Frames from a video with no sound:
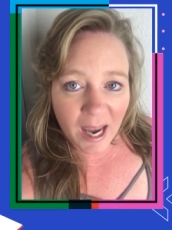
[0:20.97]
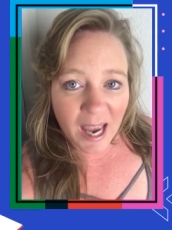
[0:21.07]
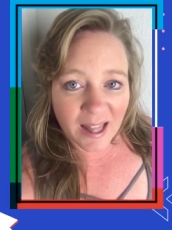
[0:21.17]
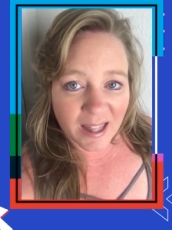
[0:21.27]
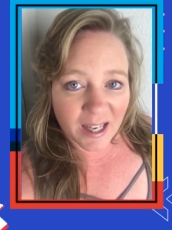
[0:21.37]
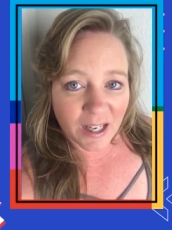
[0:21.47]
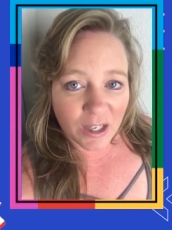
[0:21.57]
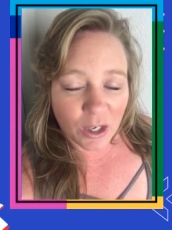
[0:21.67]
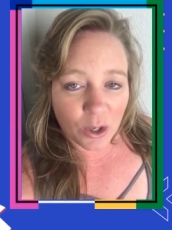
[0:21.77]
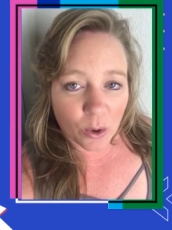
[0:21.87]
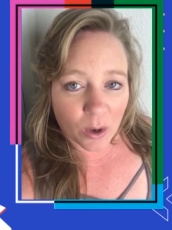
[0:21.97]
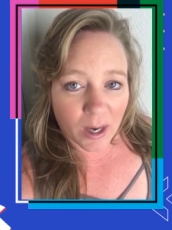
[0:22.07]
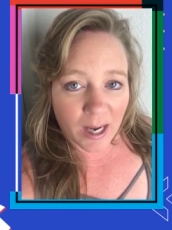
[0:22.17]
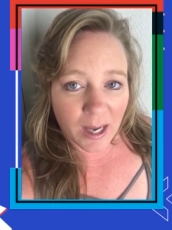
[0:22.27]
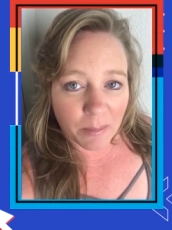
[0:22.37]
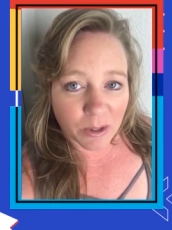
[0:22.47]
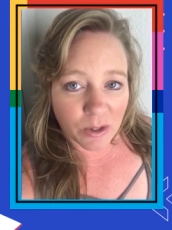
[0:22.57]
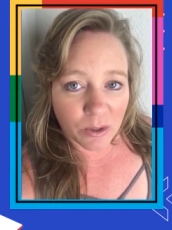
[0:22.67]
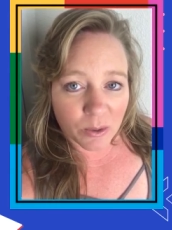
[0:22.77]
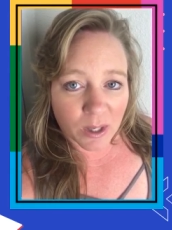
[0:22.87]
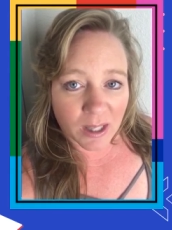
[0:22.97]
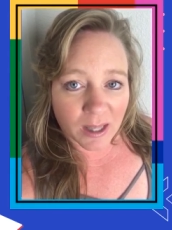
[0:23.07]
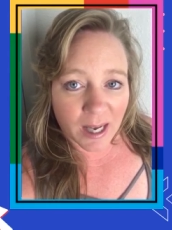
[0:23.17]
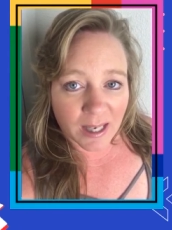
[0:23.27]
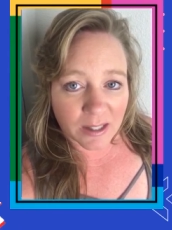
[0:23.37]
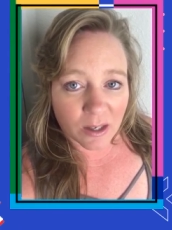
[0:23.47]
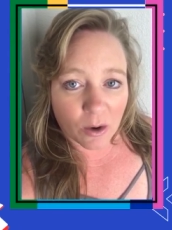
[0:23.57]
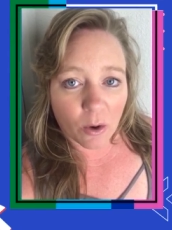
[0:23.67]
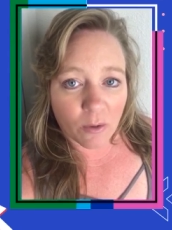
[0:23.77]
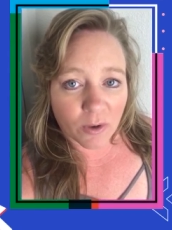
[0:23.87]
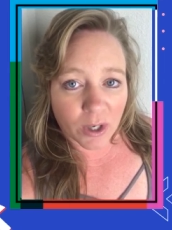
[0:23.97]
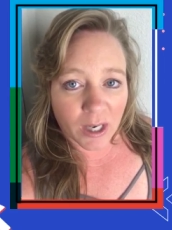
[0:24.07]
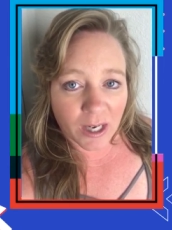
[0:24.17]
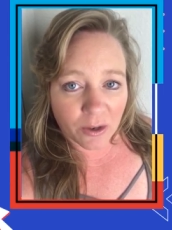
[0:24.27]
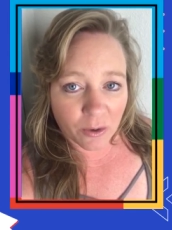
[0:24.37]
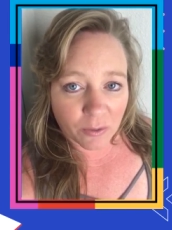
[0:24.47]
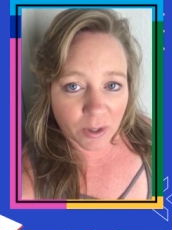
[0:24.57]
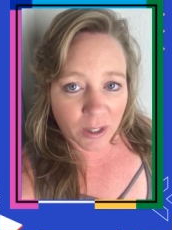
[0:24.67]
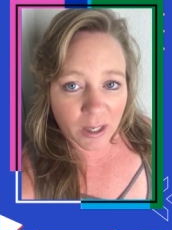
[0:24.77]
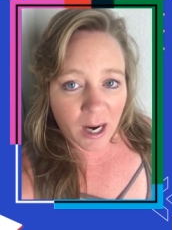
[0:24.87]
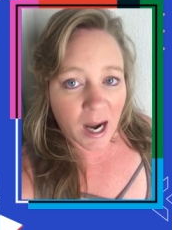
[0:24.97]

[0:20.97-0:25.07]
and then you're able to collect over and over